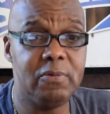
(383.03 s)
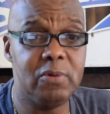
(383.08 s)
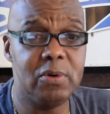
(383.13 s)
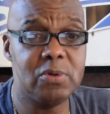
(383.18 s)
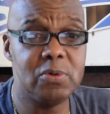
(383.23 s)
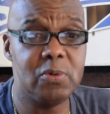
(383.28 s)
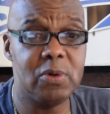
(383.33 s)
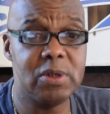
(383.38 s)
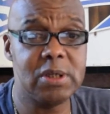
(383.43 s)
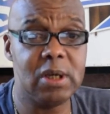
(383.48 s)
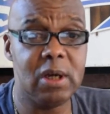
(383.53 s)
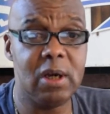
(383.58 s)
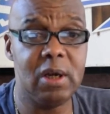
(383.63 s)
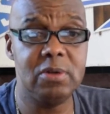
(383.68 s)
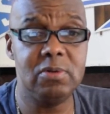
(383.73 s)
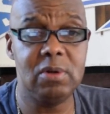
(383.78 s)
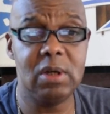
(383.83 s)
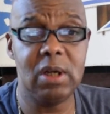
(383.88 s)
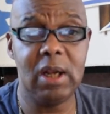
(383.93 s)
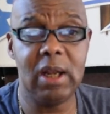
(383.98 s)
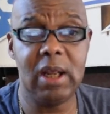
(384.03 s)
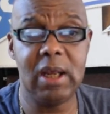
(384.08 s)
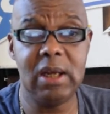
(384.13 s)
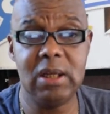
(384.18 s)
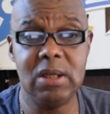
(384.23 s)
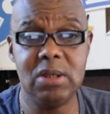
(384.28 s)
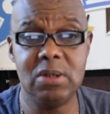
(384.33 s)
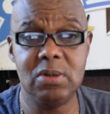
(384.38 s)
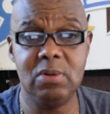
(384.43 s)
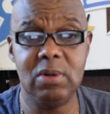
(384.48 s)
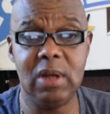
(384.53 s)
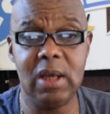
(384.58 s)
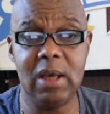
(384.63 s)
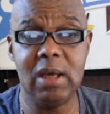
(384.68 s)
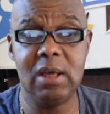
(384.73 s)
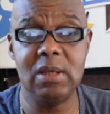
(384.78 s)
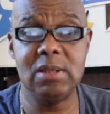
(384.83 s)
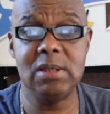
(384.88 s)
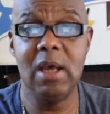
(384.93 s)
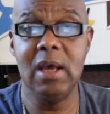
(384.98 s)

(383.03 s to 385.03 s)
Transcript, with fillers: which was 182 days.